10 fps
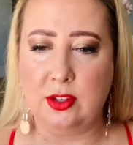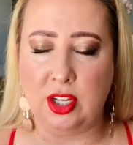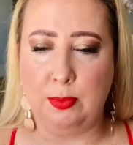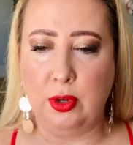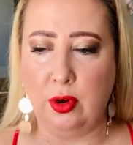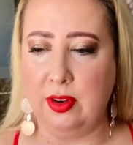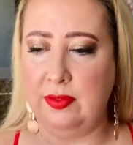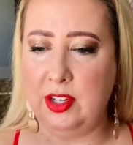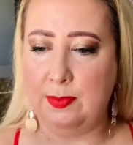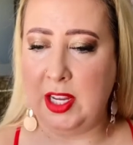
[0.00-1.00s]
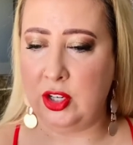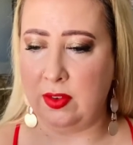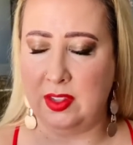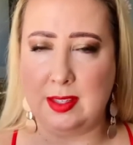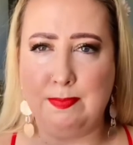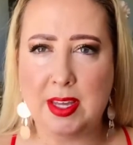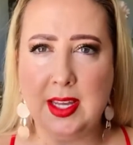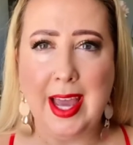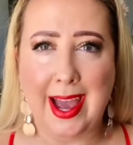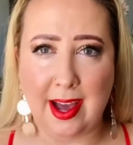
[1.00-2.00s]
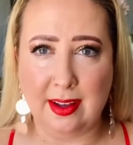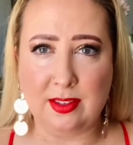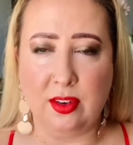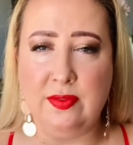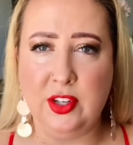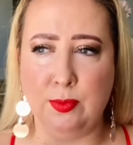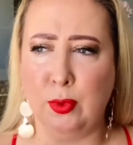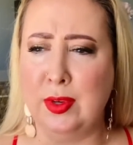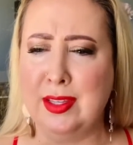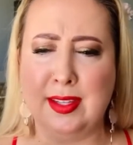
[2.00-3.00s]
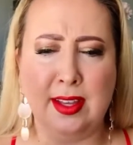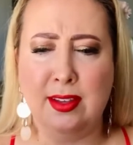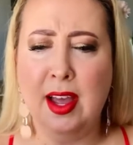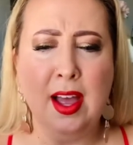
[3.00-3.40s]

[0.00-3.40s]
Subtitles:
She put it on a picture of this big house on a vision board and said